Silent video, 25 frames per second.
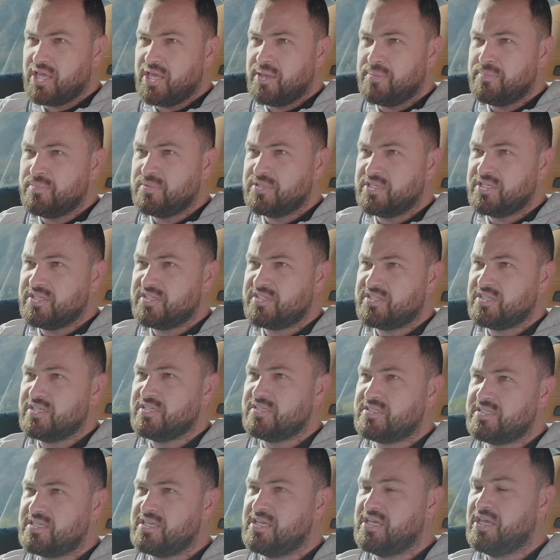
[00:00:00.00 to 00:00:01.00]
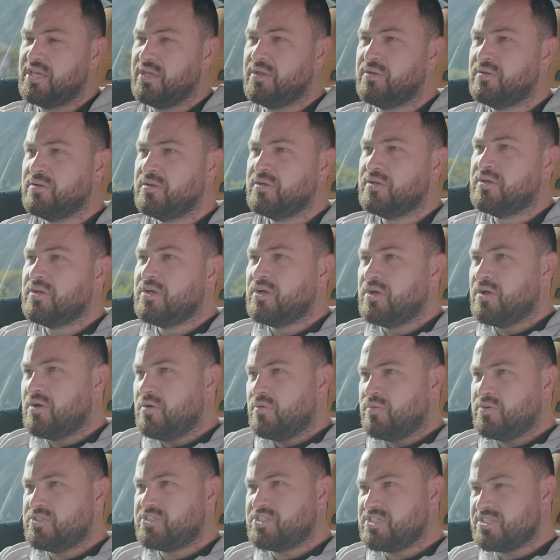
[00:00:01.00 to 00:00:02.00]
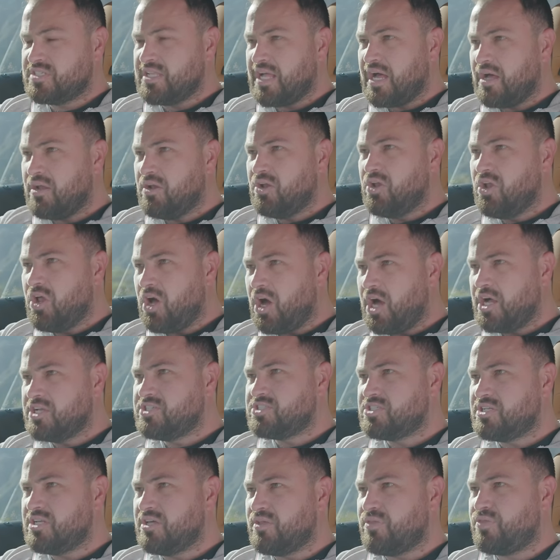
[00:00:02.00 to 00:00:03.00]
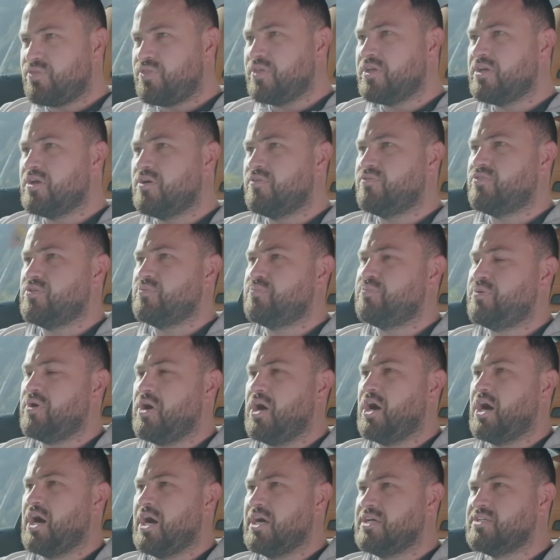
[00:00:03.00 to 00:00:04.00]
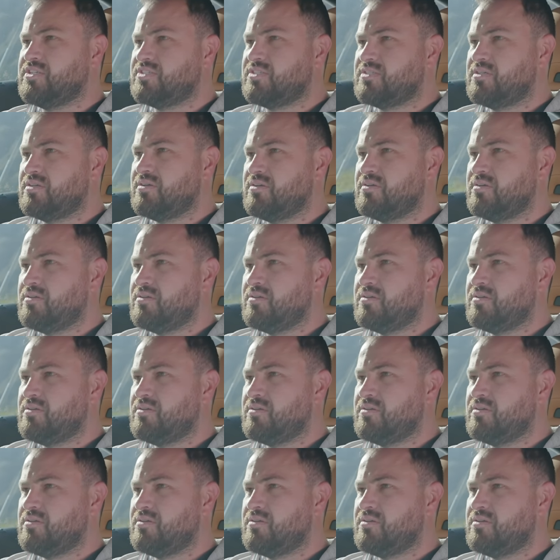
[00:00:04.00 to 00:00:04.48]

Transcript: M-DCT, which is now largely a thing of the past,